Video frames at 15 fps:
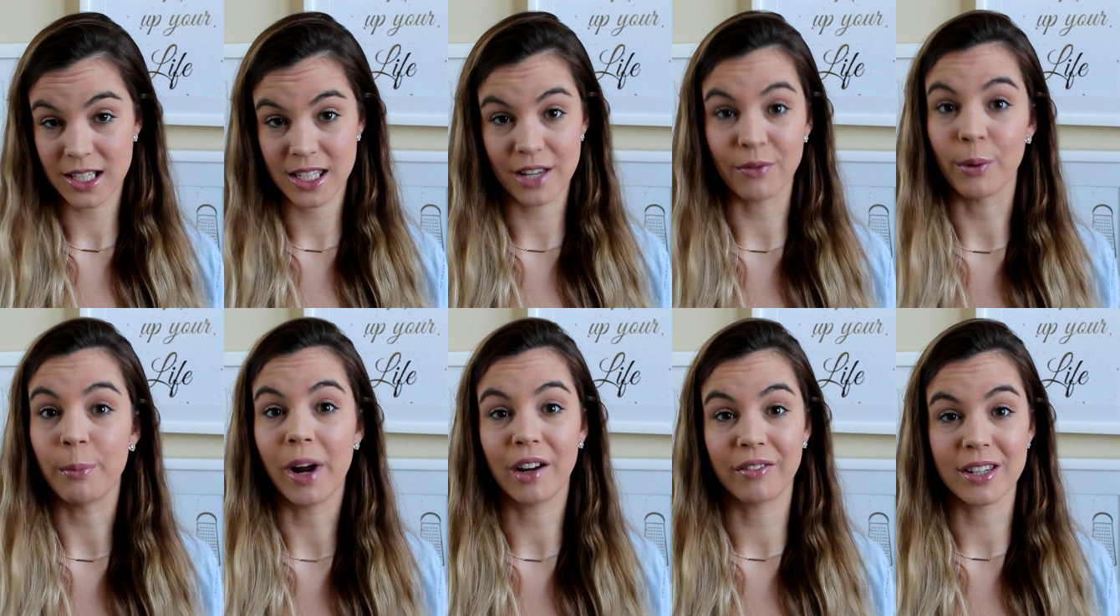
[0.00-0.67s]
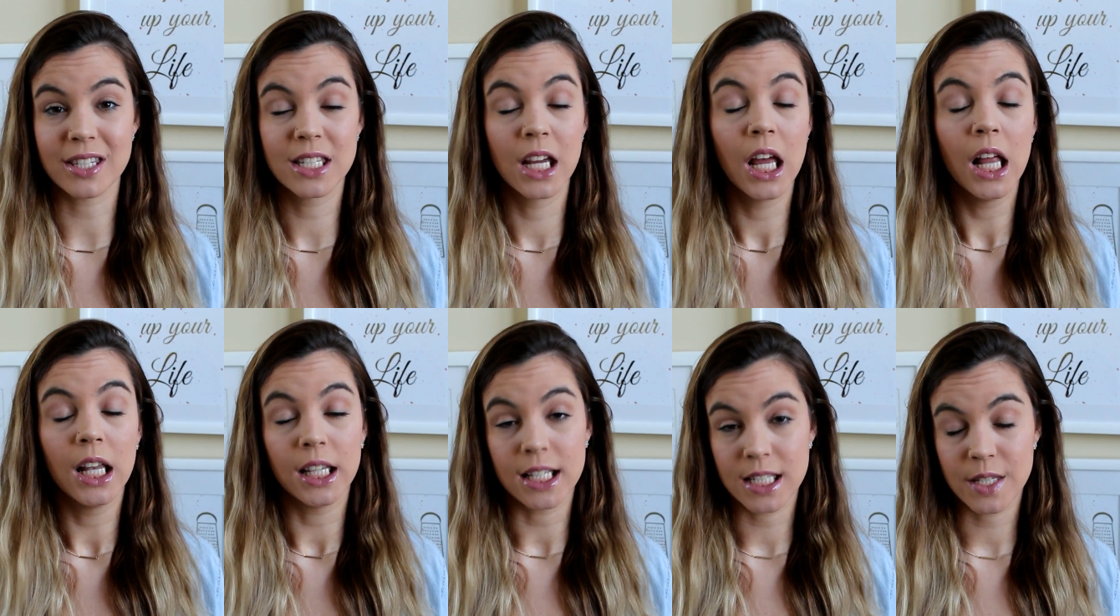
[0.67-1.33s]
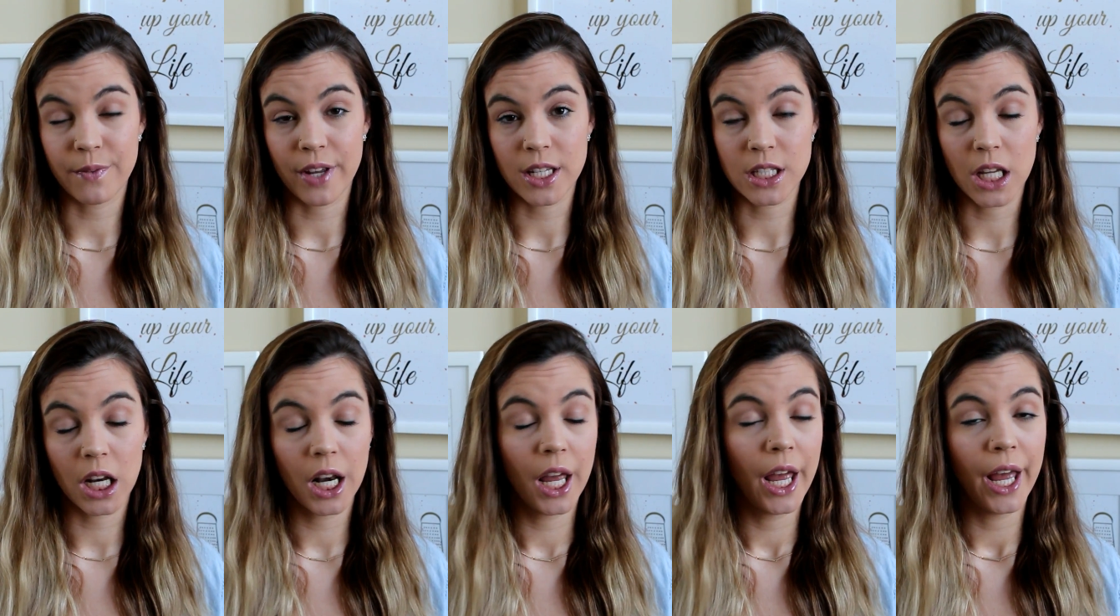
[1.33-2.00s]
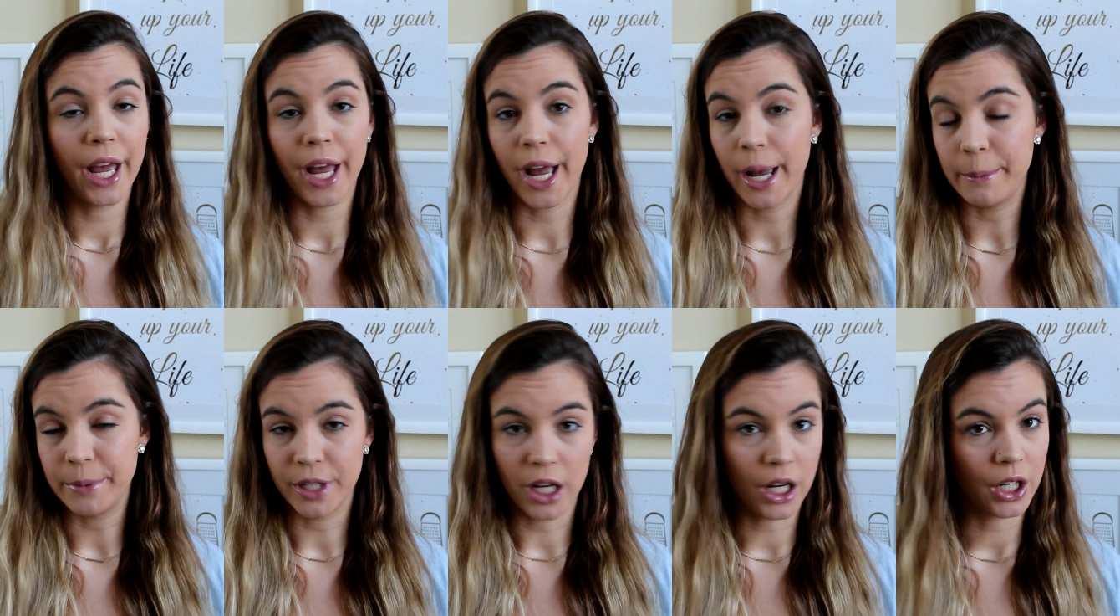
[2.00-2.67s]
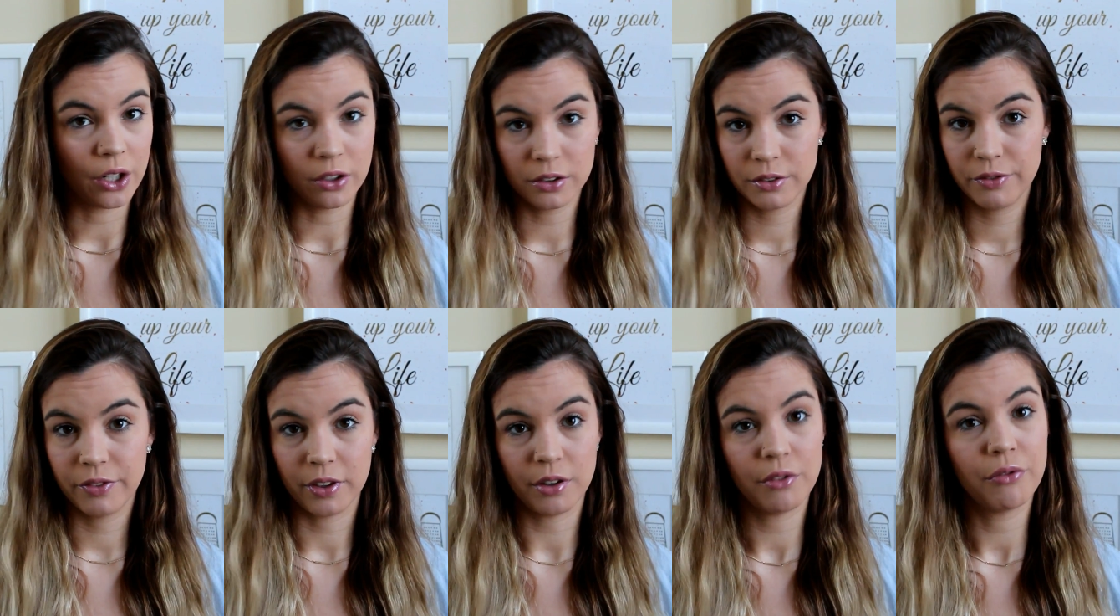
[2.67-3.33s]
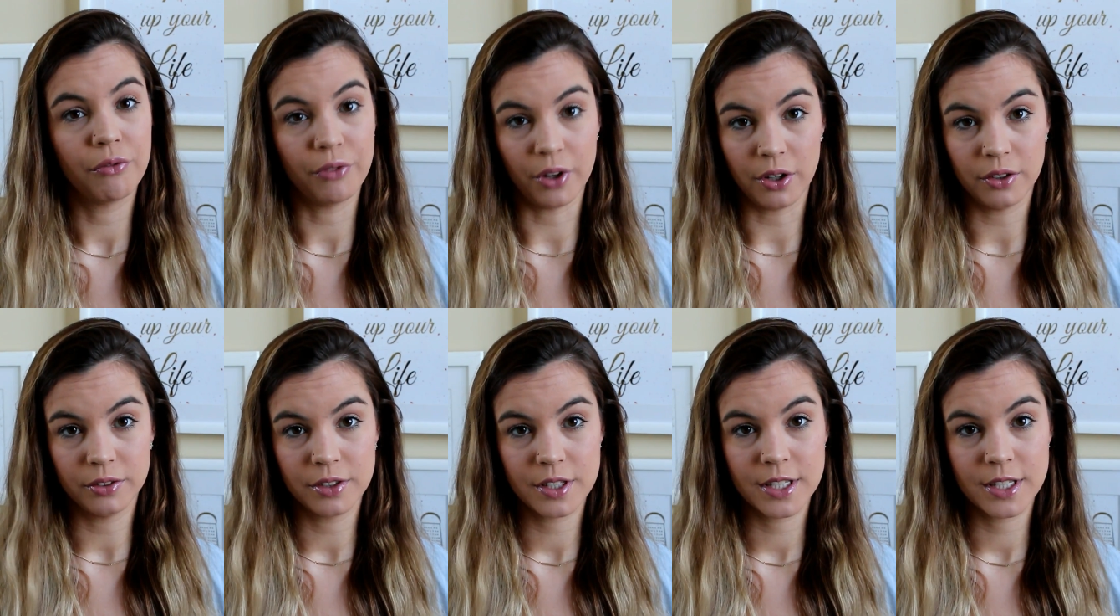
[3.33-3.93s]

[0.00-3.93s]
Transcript: that's it for breakfast, let's face it, I'm not going to feel full.